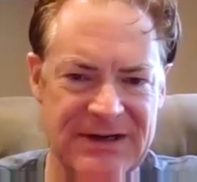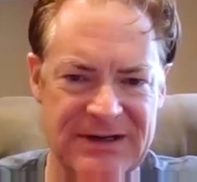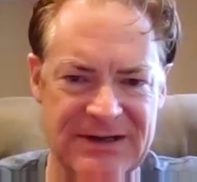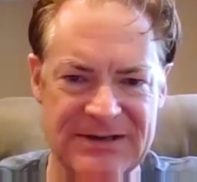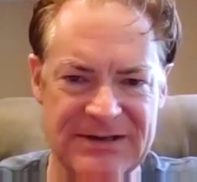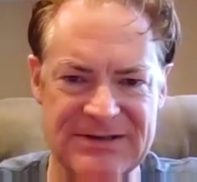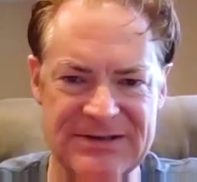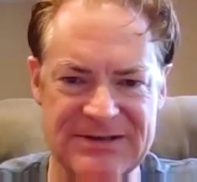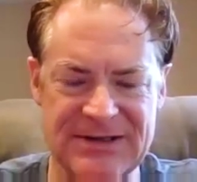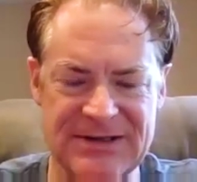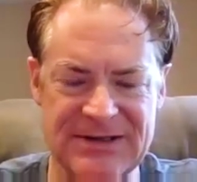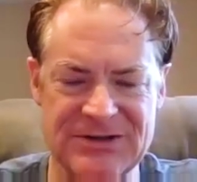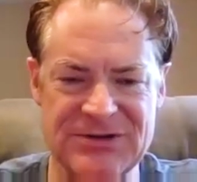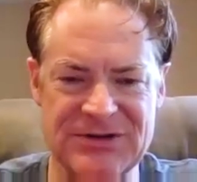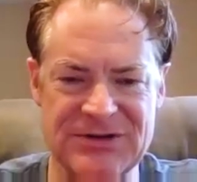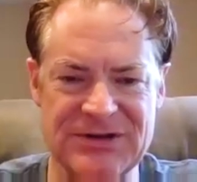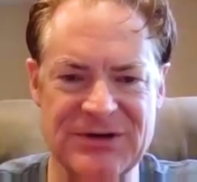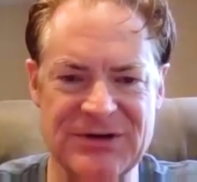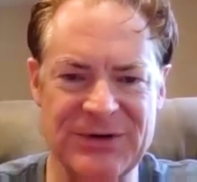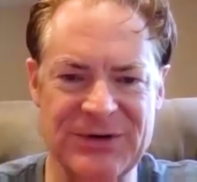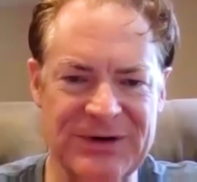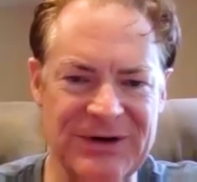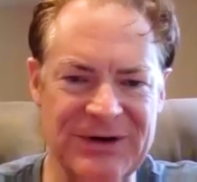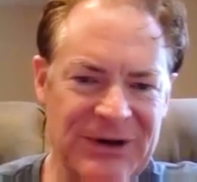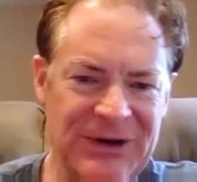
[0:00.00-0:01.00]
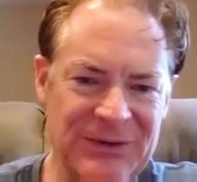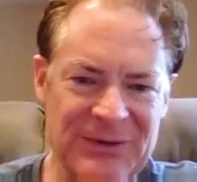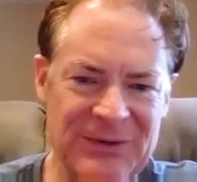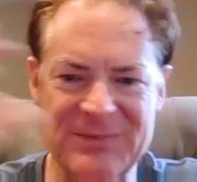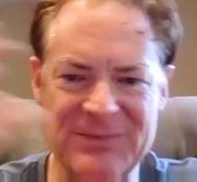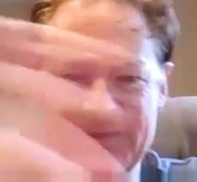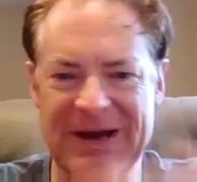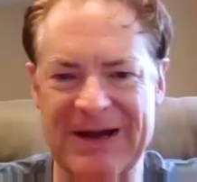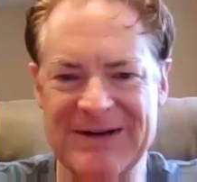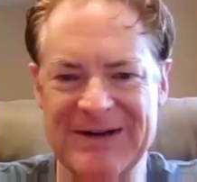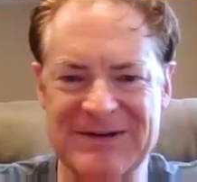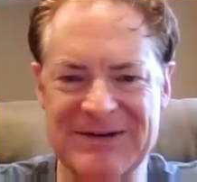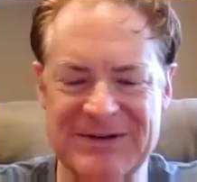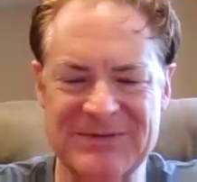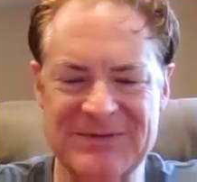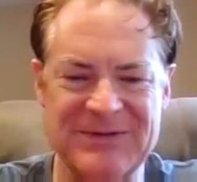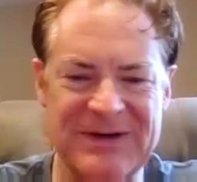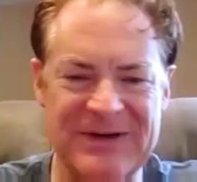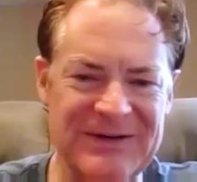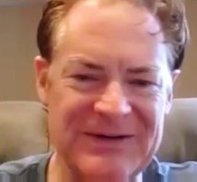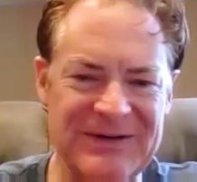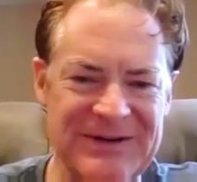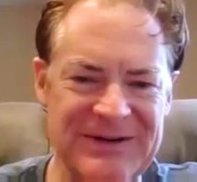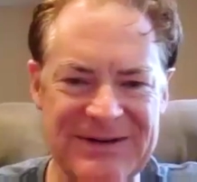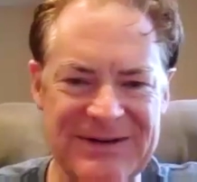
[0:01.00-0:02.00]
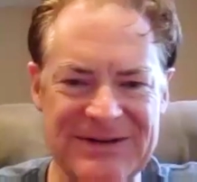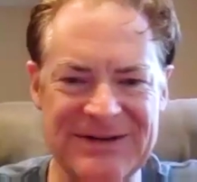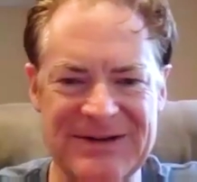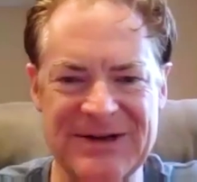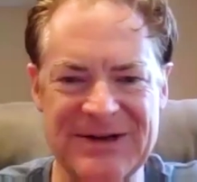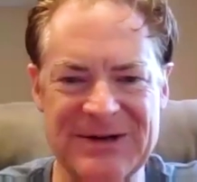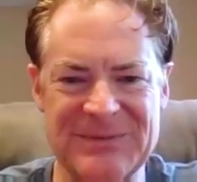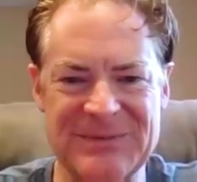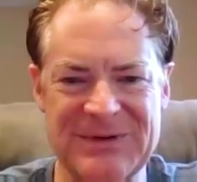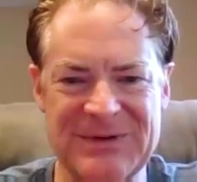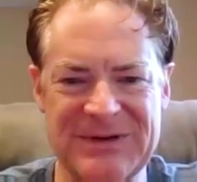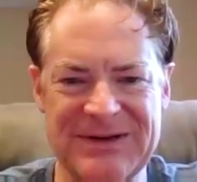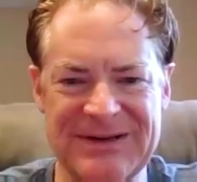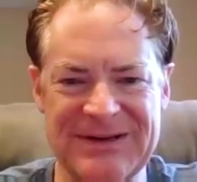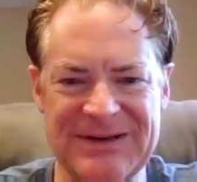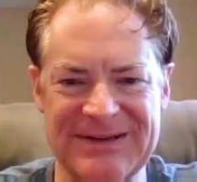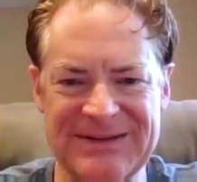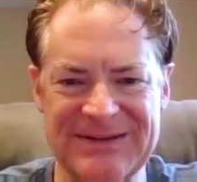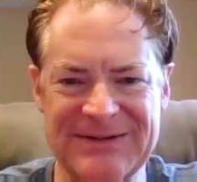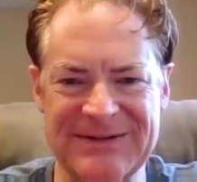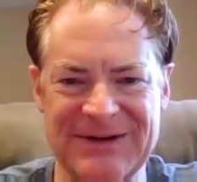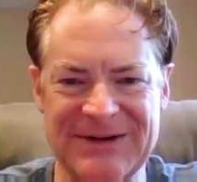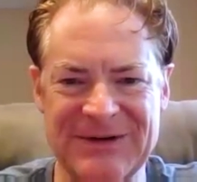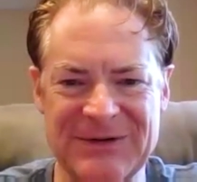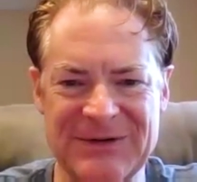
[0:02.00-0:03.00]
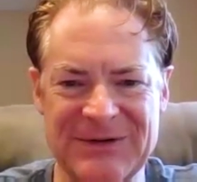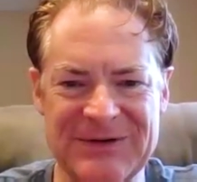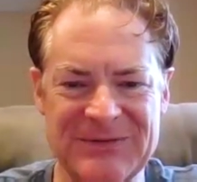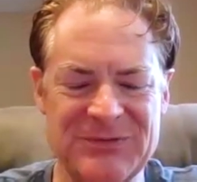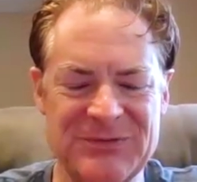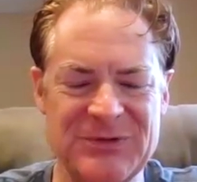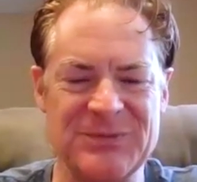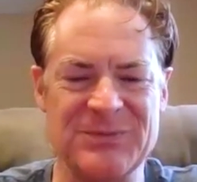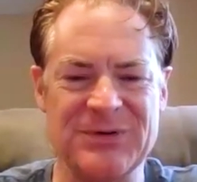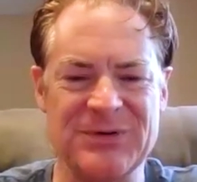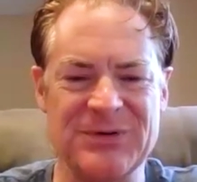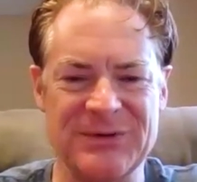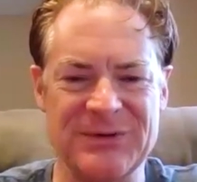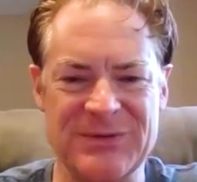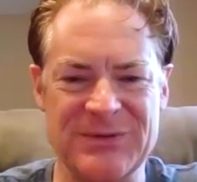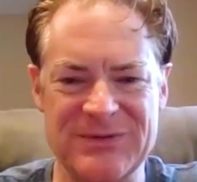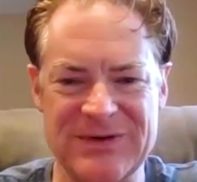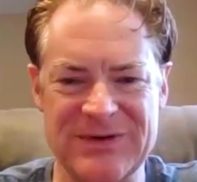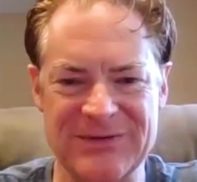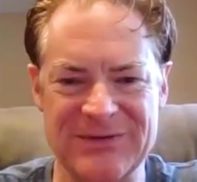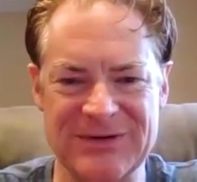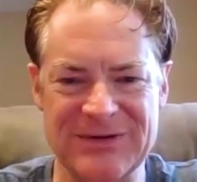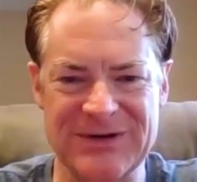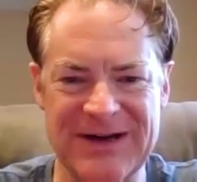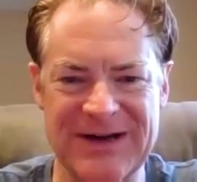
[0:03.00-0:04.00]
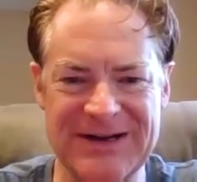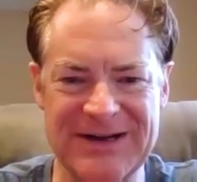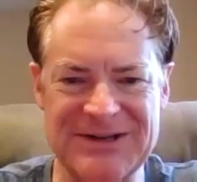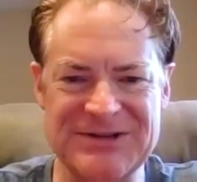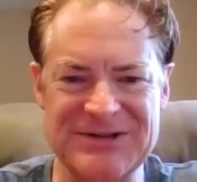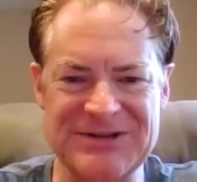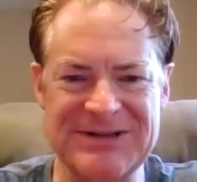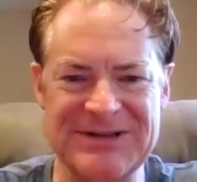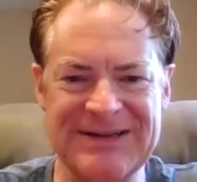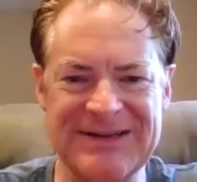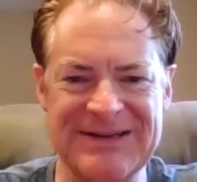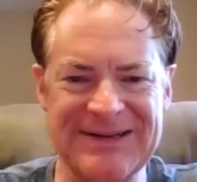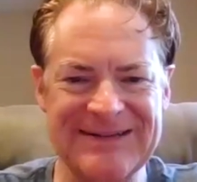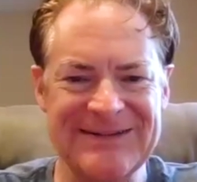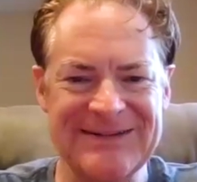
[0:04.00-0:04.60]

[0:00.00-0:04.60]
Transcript: it's essentially going all the way back to the founding of the company and all the footprint we've ever actually